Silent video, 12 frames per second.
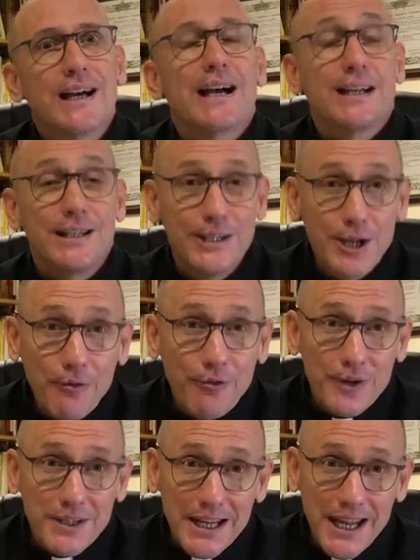A
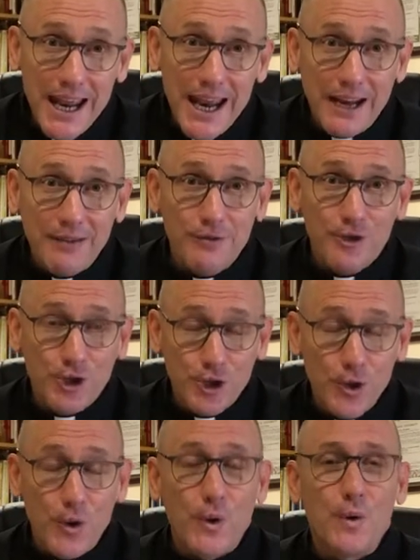different king,
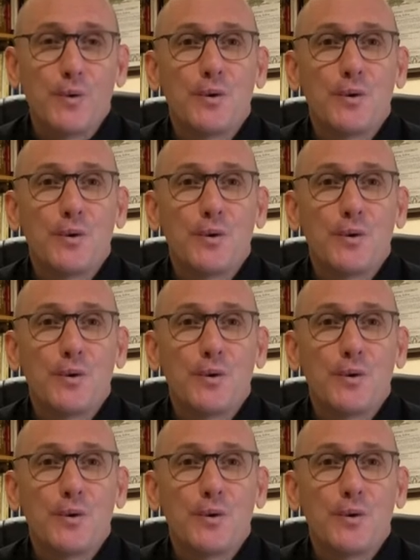sure,